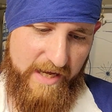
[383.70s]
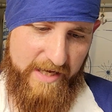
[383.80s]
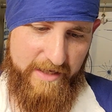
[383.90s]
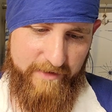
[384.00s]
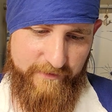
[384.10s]

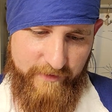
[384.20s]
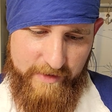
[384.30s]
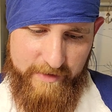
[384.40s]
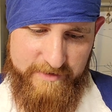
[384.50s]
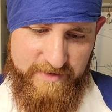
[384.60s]
have
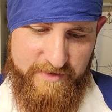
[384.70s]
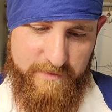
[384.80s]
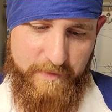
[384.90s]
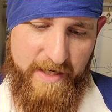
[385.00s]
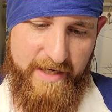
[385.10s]

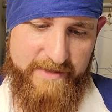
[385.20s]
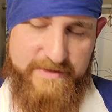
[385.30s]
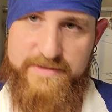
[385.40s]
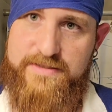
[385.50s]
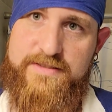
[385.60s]

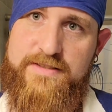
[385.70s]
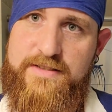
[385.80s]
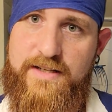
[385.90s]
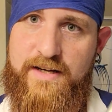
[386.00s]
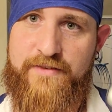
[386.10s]
spots
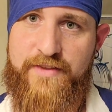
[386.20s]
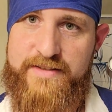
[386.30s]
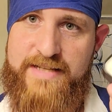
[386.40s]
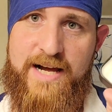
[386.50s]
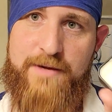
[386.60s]
of the
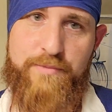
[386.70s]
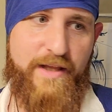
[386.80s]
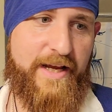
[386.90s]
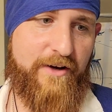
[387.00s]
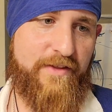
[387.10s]
top
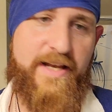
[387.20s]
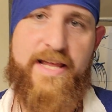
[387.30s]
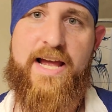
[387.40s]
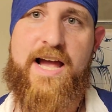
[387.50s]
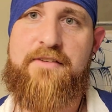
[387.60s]
layer that
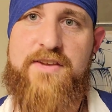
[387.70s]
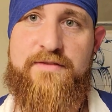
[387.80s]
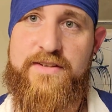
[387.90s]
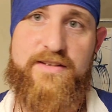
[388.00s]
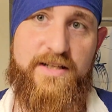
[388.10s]
I haven't
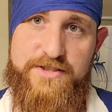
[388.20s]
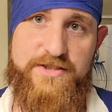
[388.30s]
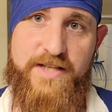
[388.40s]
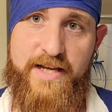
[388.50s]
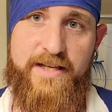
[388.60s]
even
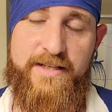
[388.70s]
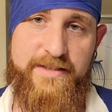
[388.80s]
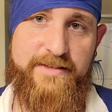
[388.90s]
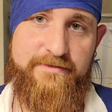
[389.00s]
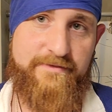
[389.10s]
touched yet,
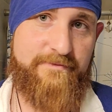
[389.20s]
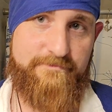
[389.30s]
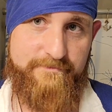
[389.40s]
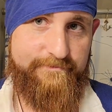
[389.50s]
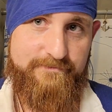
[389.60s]
and
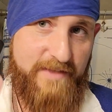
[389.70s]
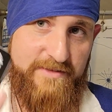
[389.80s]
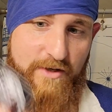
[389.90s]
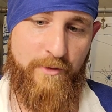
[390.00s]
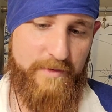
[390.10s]

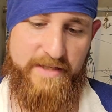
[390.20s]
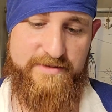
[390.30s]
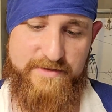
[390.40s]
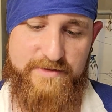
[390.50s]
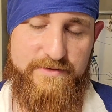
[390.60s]
that's
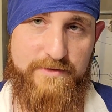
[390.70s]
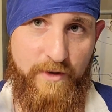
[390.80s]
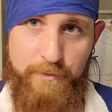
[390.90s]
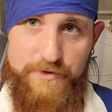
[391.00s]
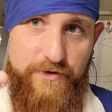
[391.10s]

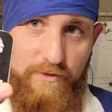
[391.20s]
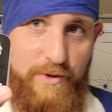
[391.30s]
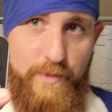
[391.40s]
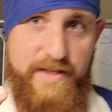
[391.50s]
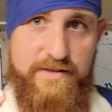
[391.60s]
almost 3
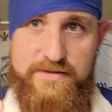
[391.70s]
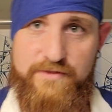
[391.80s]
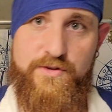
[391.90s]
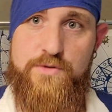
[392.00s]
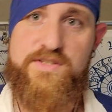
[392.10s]
weeks
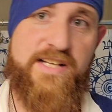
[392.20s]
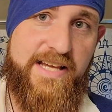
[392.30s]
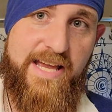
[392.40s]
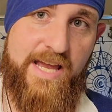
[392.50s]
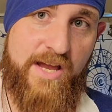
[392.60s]
of using
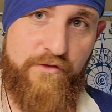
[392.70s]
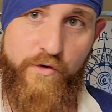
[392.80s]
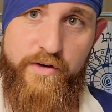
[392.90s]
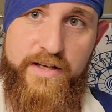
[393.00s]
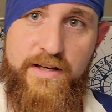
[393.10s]
it
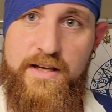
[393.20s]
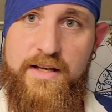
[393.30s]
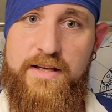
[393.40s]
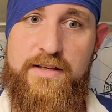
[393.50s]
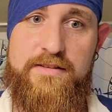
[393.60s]
every
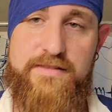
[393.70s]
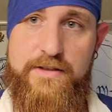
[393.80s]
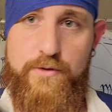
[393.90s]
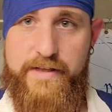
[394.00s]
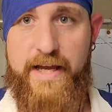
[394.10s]

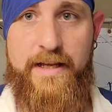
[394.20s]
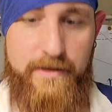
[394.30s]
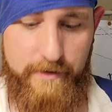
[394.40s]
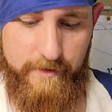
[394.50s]
single day.